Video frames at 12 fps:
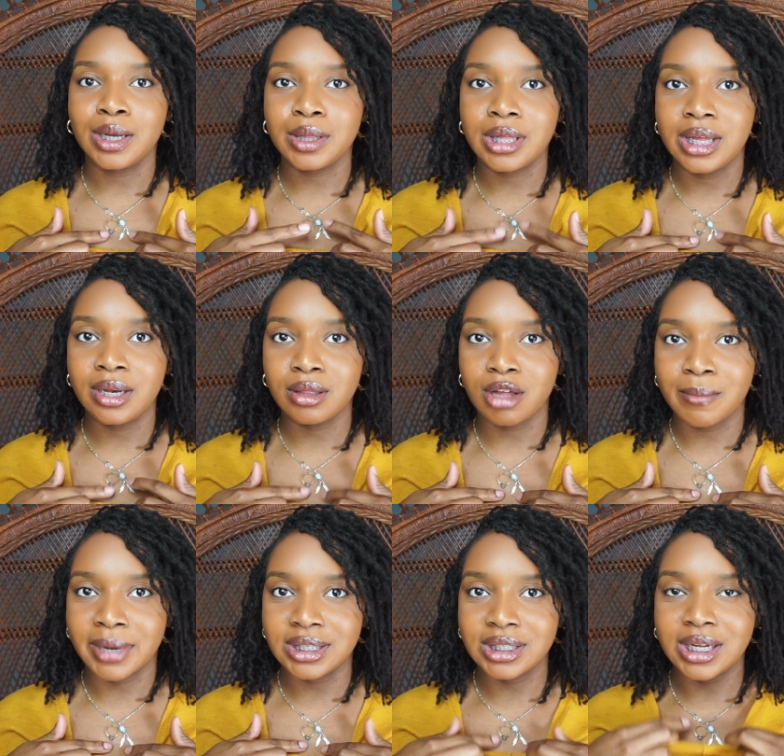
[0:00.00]
hits on
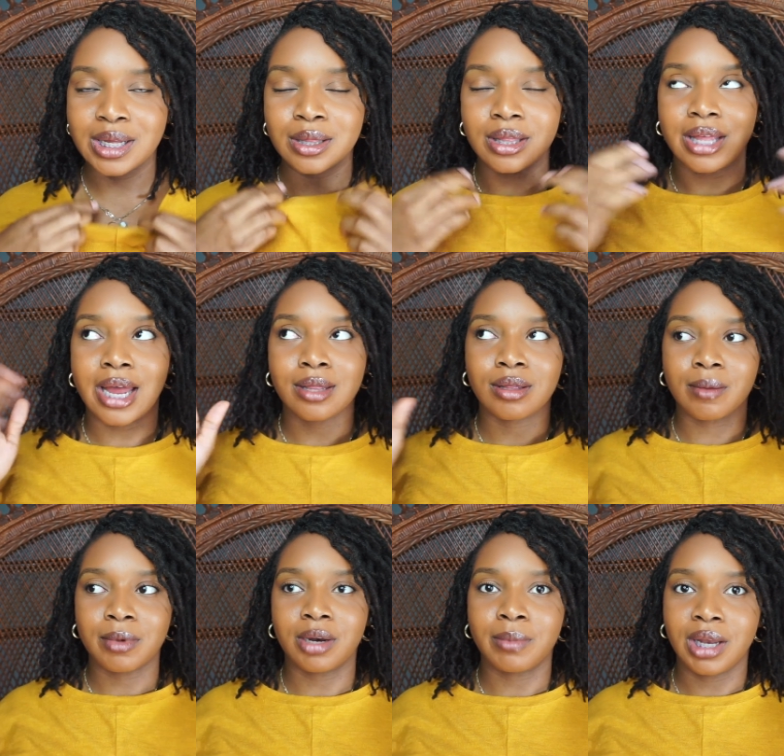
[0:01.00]
my chest, that's when I'm
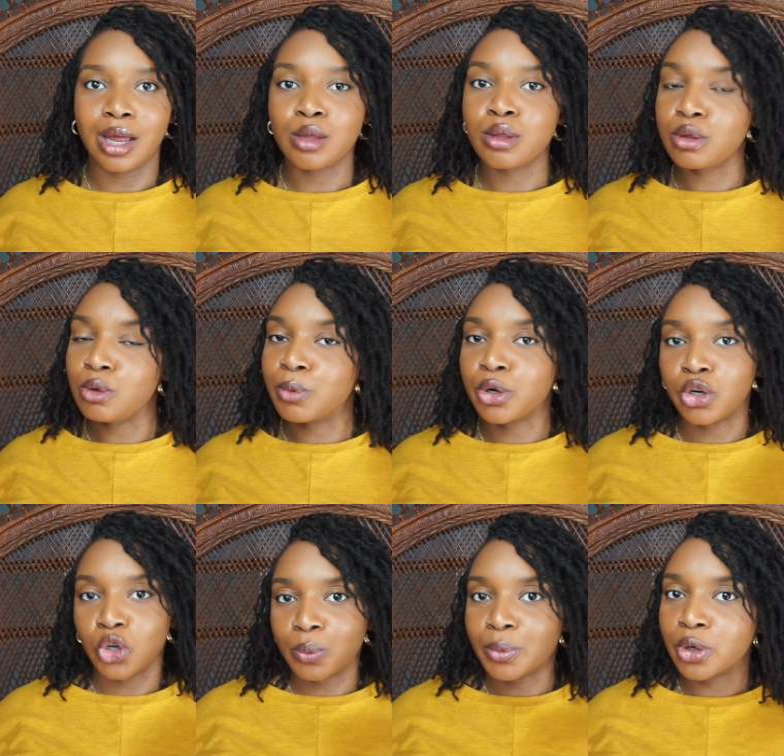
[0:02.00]
gonna be like super
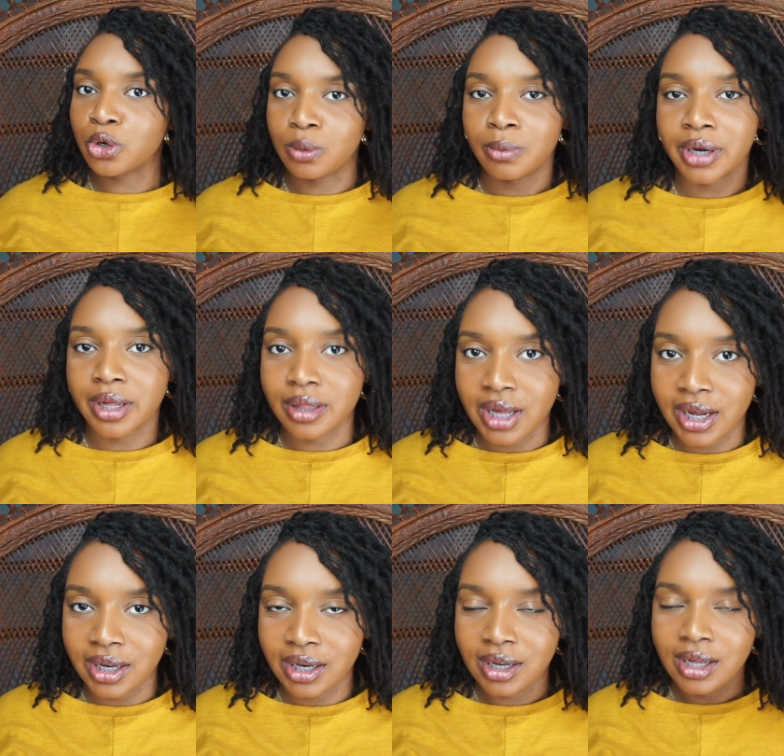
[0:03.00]
duper uber
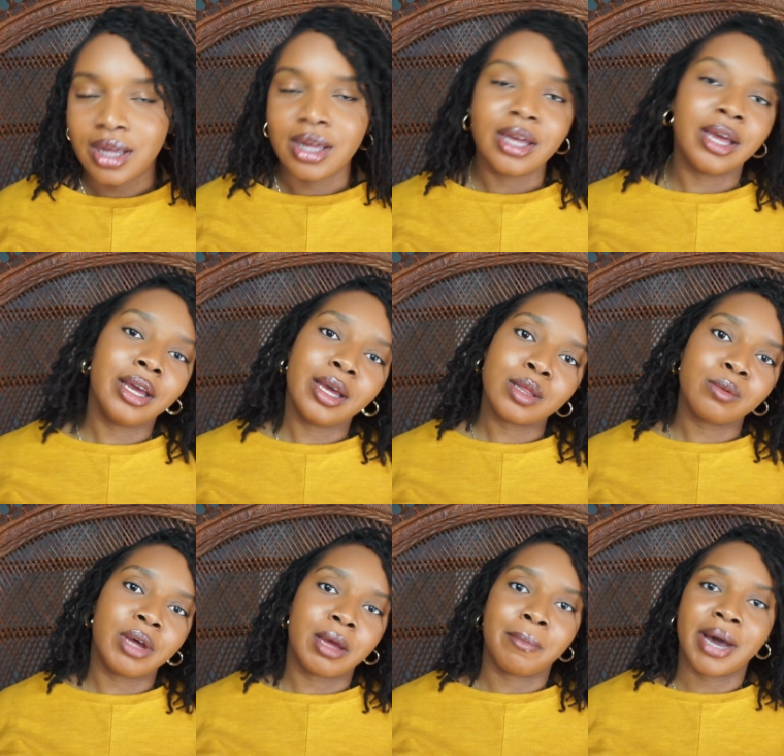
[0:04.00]
excited. And guess
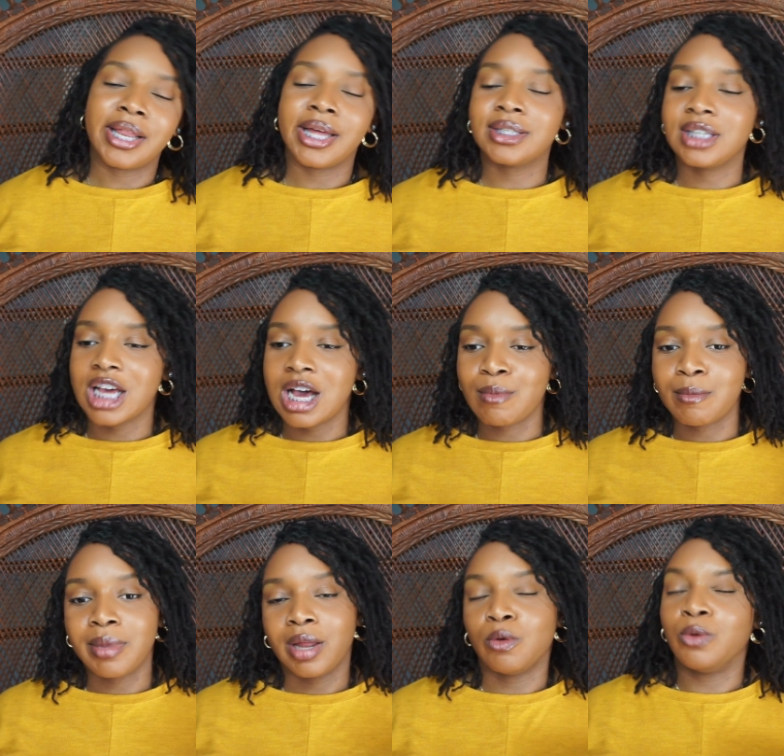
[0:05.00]
what? By that time, I'm gonna
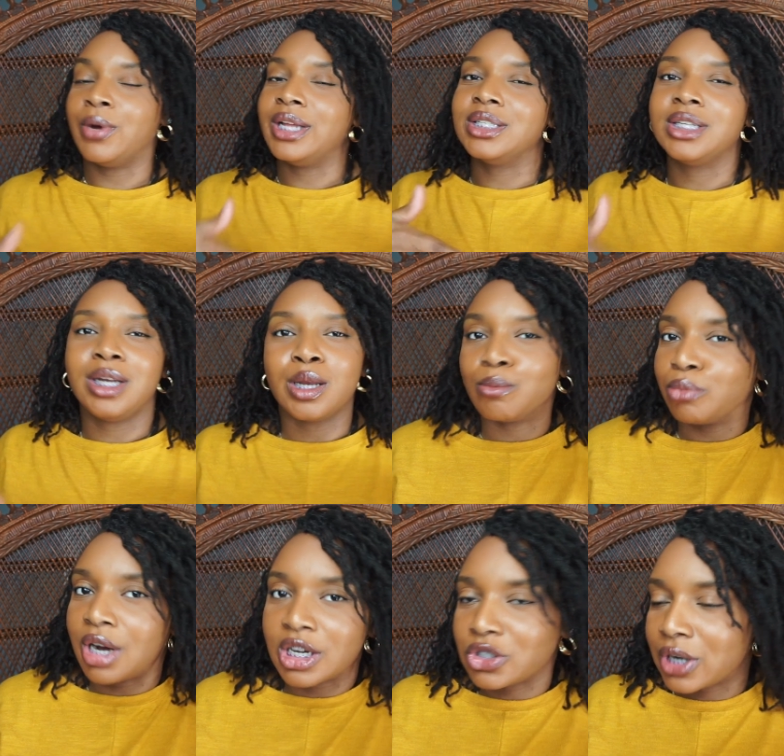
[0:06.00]
be like, well, wait until it's a
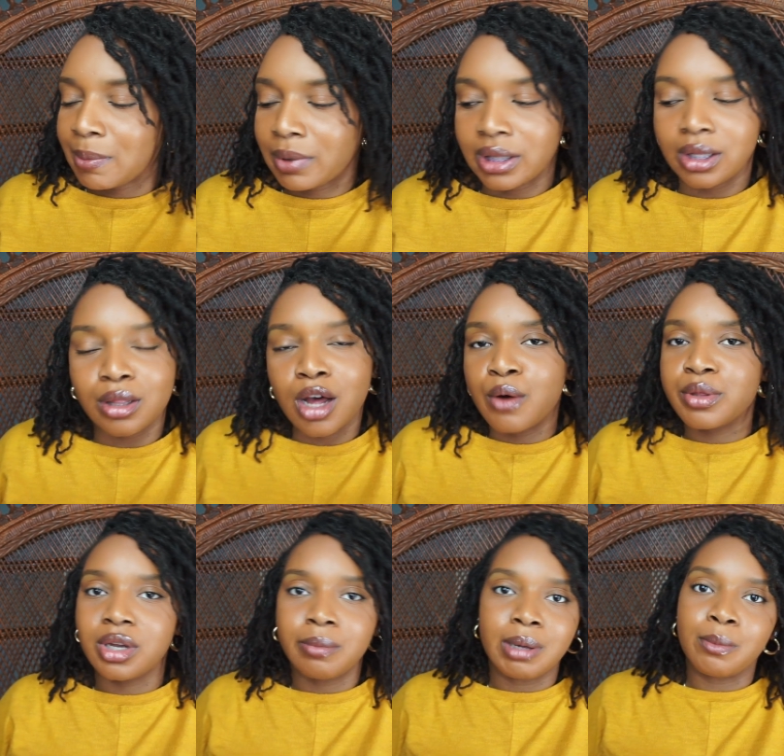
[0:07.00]
bra strap length. It's always
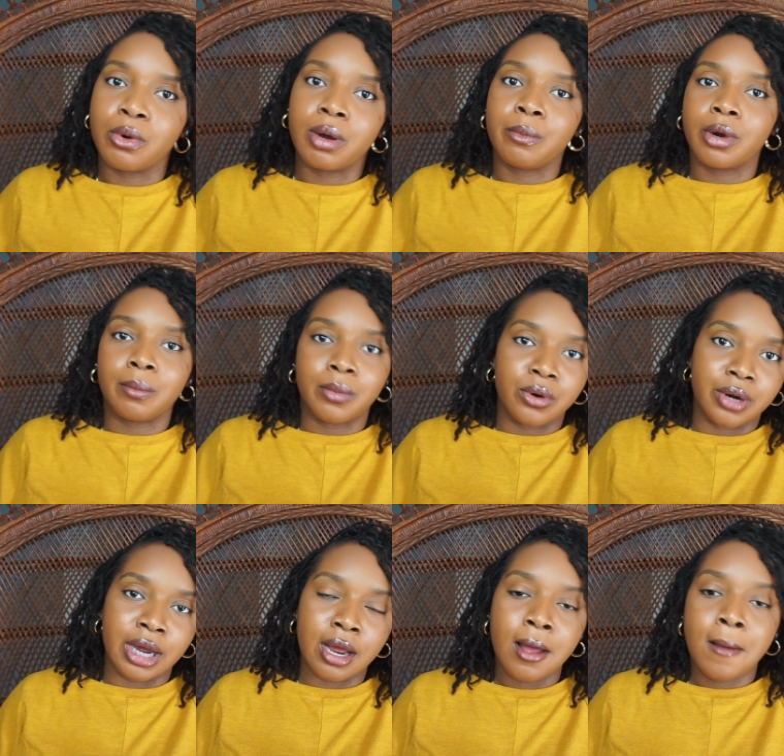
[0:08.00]
gonna be more and more and more.